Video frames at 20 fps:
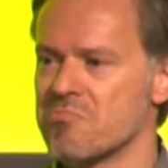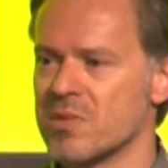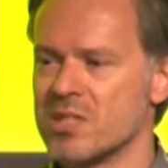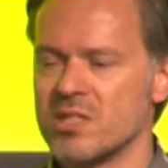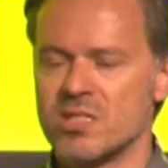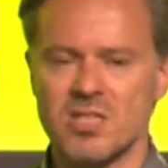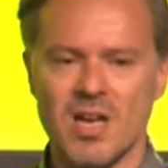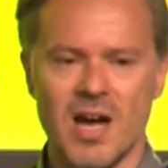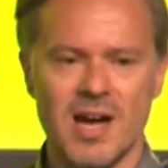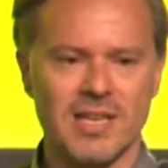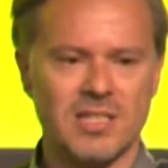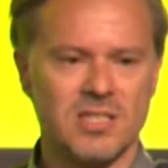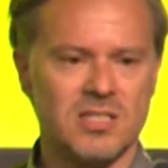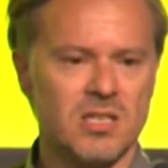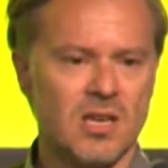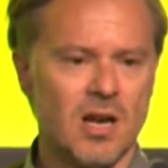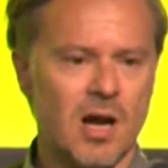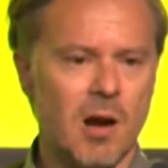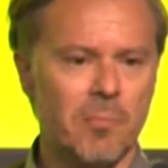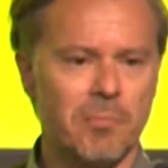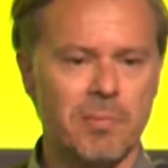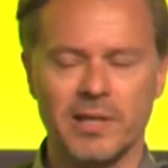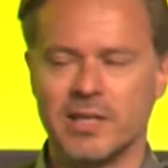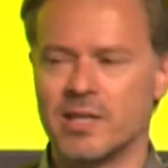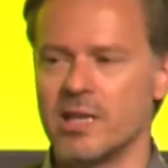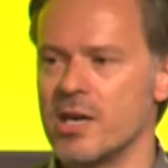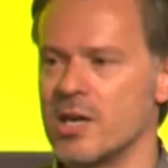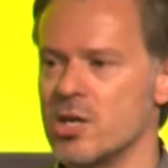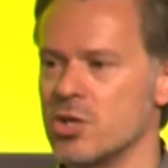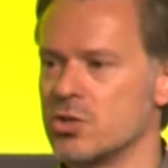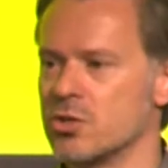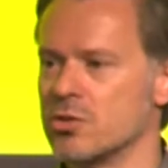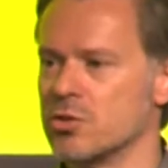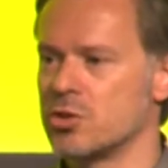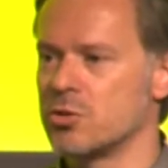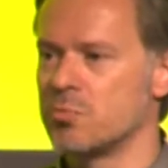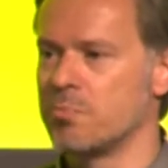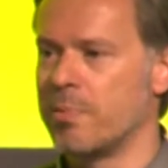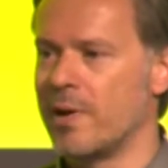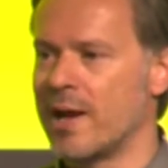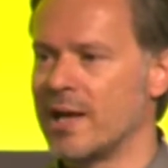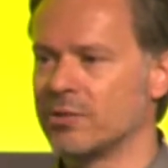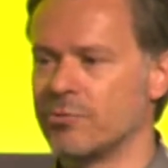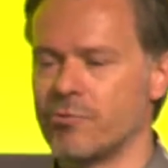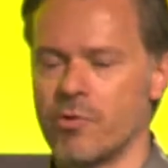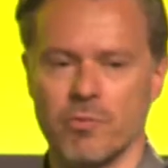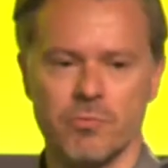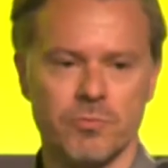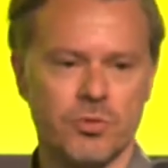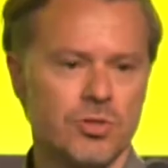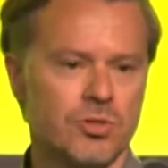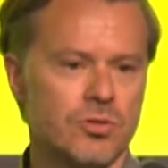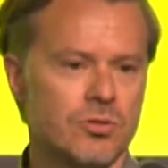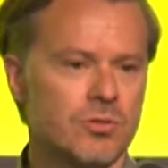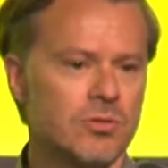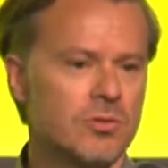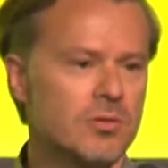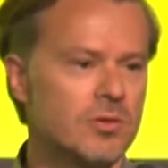sites, applications, platforms,